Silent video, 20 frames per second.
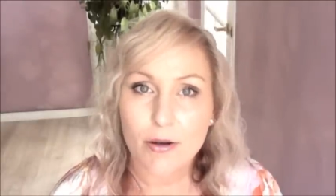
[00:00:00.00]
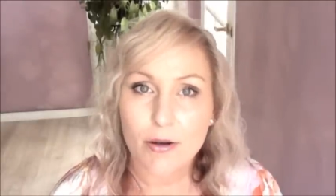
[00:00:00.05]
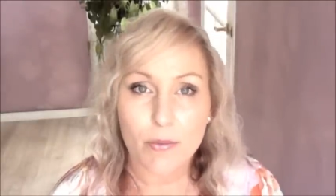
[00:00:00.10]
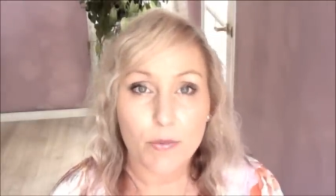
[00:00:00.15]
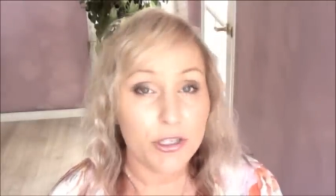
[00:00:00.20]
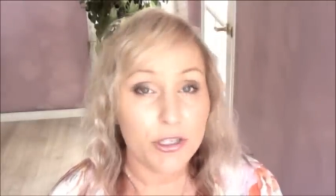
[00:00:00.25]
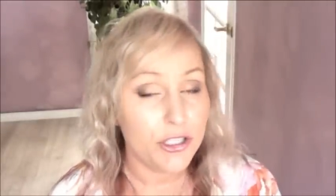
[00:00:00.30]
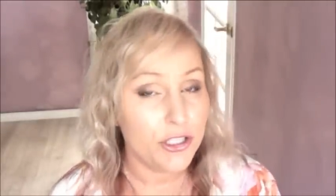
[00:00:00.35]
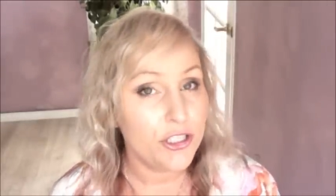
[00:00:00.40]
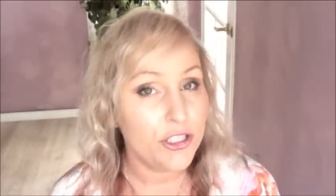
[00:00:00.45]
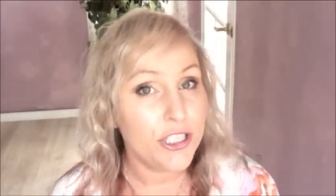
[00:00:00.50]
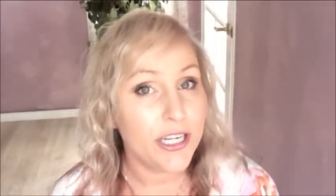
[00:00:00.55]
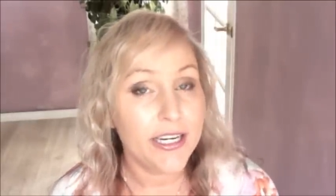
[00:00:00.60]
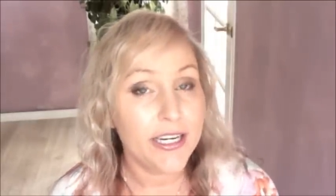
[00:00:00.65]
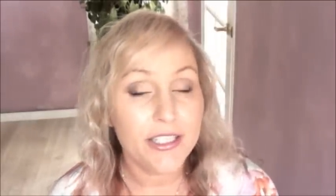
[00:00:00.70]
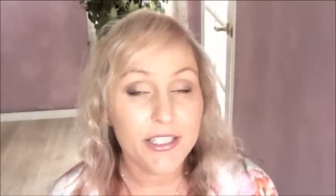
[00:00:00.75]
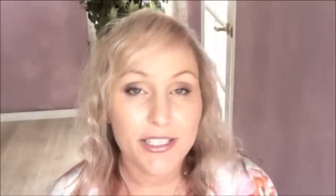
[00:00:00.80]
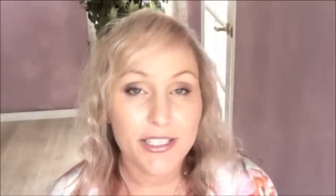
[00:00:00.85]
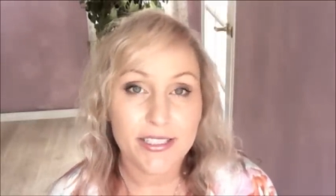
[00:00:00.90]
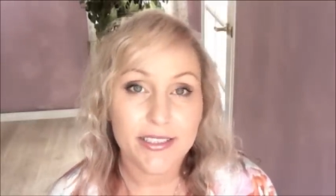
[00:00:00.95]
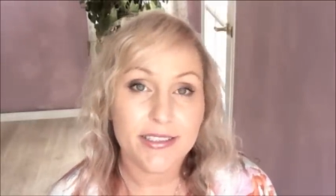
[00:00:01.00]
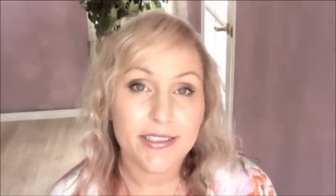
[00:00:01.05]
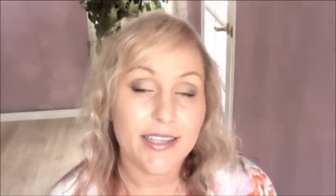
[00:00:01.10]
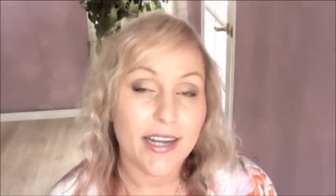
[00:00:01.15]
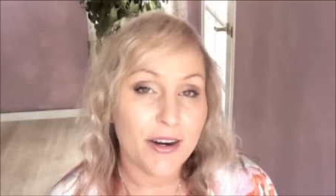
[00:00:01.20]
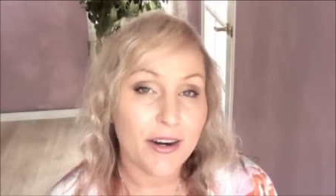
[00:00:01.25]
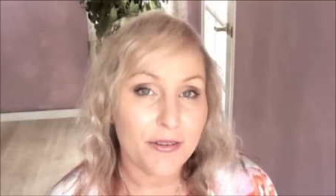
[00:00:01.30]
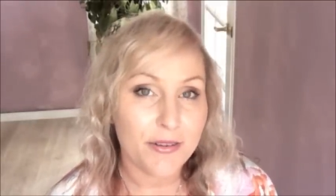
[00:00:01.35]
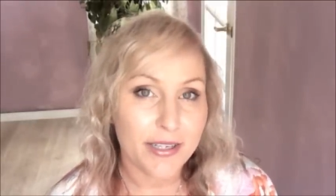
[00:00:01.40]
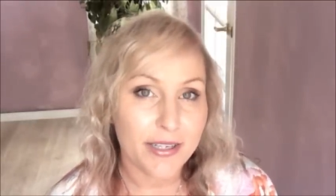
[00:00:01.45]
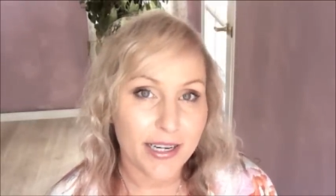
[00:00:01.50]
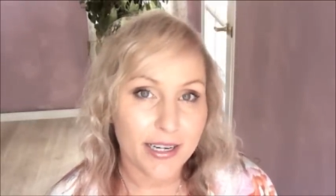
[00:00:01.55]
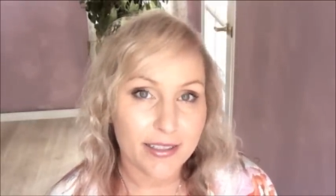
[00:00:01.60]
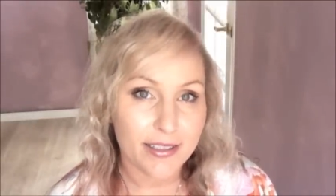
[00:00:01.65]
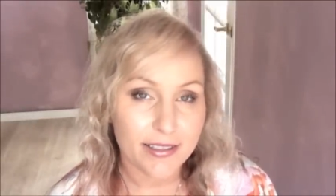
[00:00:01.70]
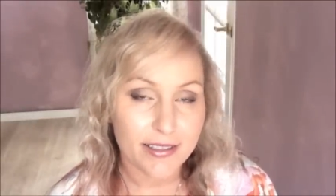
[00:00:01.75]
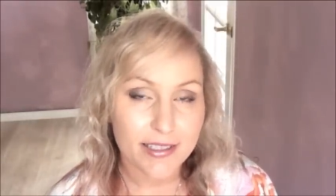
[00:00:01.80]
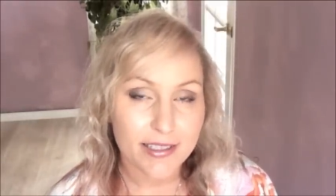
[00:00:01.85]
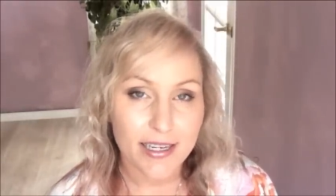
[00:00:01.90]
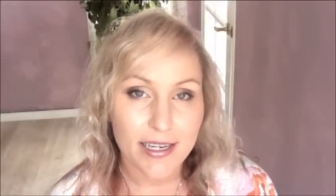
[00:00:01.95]
which changes our
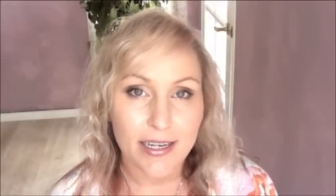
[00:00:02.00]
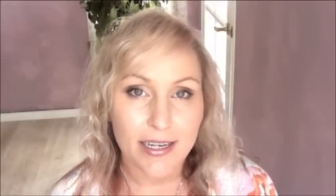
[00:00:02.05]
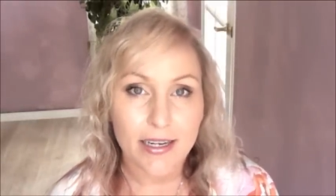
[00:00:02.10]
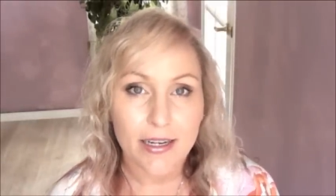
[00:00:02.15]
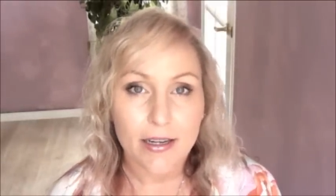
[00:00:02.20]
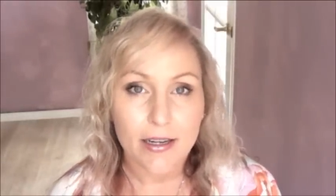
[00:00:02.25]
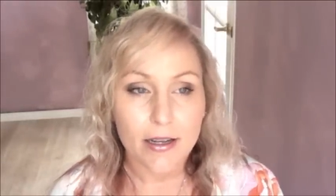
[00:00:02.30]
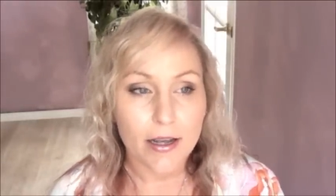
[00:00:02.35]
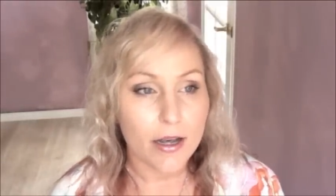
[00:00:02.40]
reality,